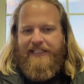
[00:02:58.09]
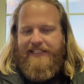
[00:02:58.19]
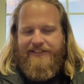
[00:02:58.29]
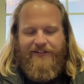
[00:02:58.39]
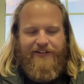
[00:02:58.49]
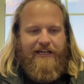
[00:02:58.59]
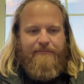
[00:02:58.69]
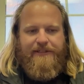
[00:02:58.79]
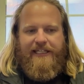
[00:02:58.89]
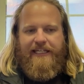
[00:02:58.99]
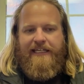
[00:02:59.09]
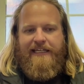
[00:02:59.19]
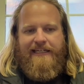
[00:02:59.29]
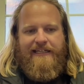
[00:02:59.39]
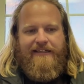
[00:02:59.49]
I need to start a company.
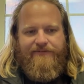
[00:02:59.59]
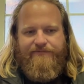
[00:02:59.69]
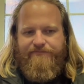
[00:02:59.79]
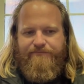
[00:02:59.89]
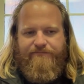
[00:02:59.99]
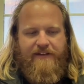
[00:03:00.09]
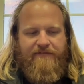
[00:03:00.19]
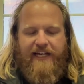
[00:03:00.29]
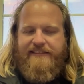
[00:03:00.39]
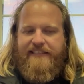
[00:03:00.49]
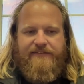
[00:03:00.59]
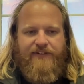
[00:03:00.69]
Investing's